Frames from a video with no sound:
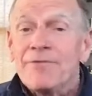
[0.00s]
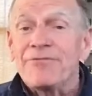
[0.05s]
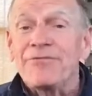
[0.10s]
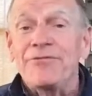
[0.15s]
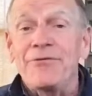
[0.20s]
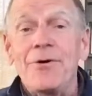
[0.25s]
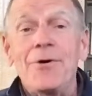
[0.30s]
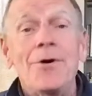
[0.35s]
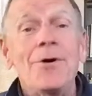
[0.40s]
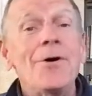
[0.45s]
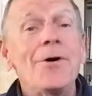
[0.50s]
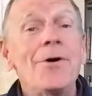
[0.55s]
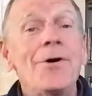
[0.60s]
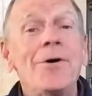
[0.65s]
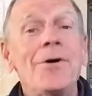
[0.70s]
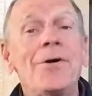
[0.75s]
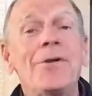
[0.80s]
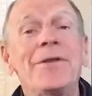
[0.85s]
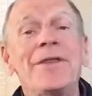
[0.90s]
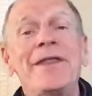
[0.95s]

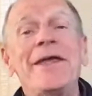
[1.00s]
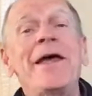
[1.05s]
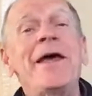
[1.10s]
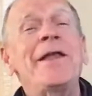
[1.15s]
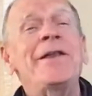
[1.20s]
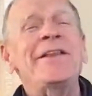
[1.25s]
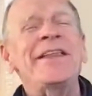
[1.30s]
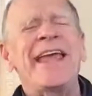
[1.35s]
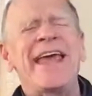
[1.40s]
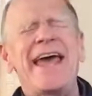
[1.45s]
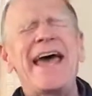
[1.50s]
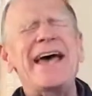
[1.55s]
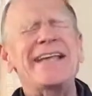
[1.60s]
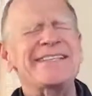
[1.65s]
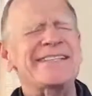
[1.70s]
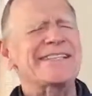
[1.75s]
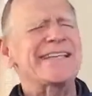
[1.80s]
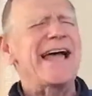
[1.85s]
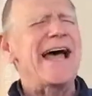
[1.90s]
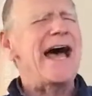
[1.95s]
Falling,
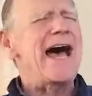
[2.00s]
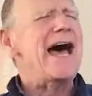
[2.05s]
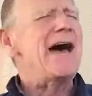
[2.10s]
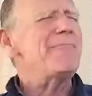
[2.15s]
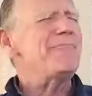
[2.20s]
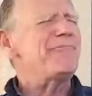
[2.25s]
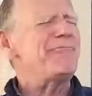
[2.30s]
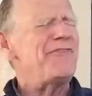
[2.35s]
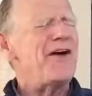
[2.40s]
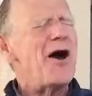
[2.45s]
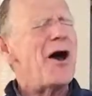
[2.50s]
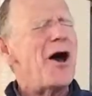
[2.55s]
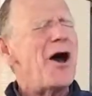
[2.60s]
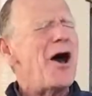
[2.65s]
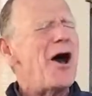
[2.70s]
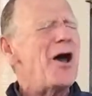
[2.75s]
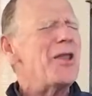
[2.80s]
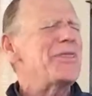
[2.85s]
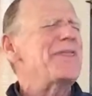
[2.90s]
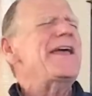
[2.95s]
yes I'm
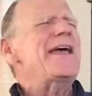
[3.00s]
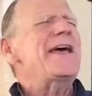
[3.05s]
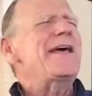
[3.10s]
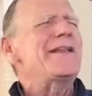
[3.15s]
falling,